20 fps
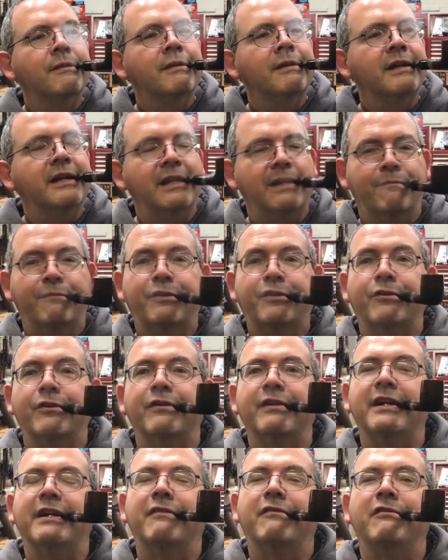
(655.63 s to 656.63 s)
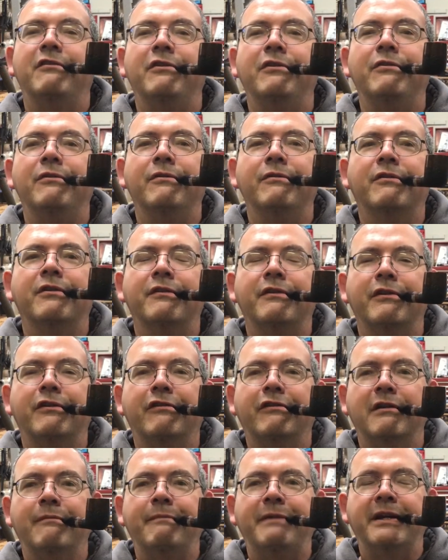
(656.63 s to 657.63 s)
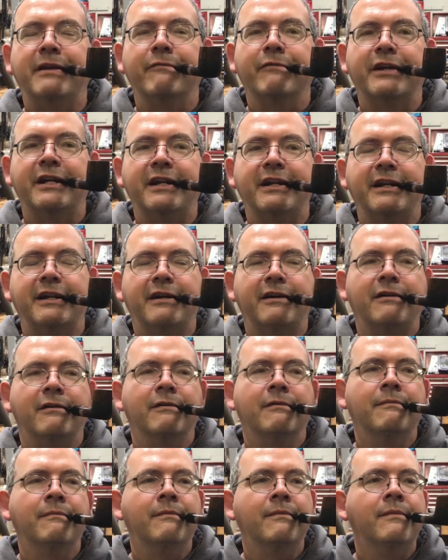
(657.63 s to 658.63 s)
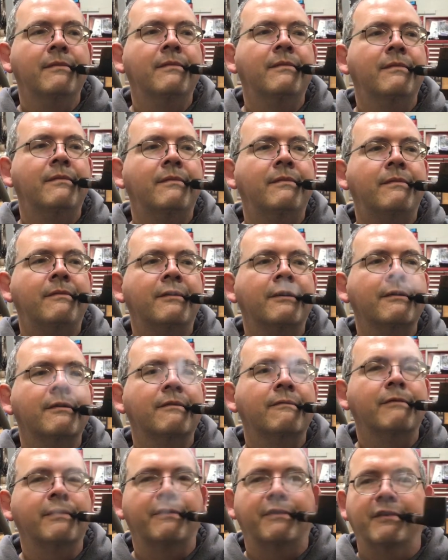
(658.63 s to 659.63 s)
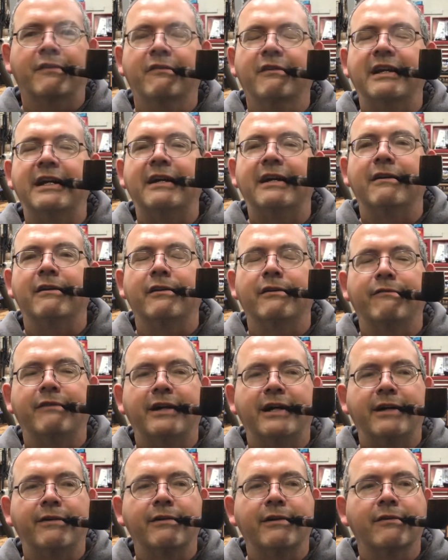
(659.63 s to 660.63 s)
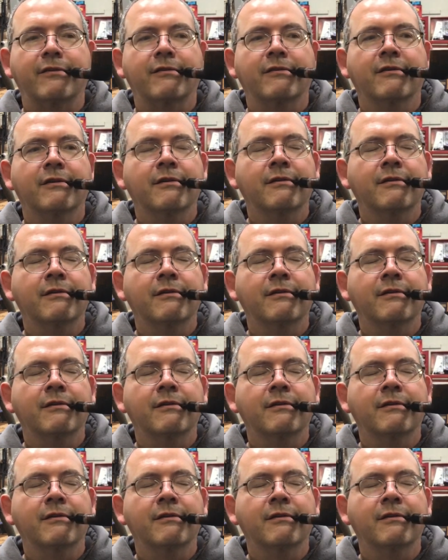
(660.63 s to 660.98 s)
And I'm sure that's due to the shipping right now with the scare of the virus.